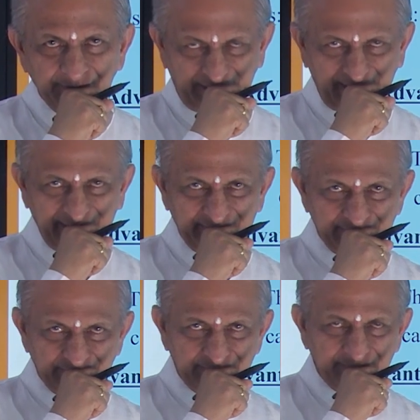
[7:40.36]
Correct?
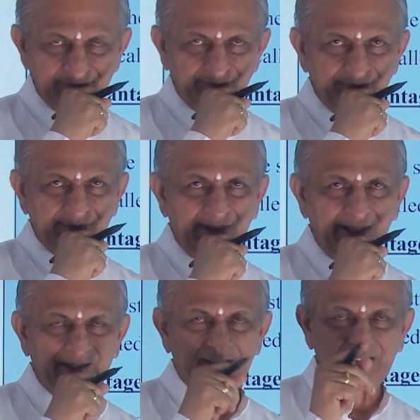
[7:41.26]

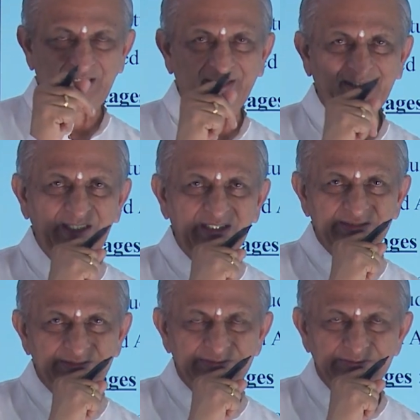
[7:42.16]
And in Karnataka,
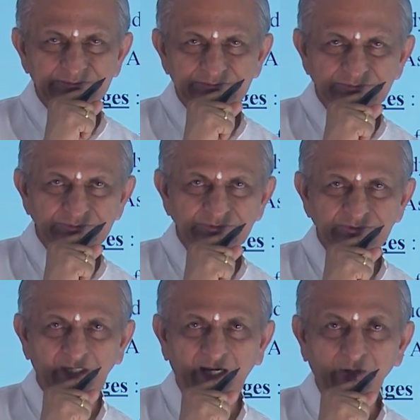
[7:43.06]

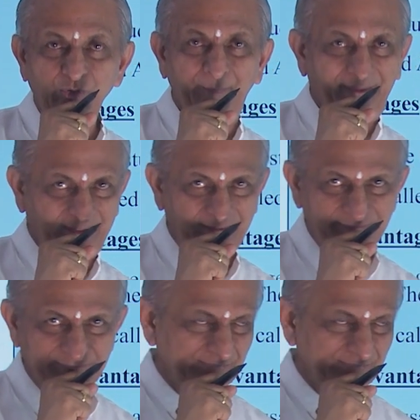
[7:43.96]
Agumbe.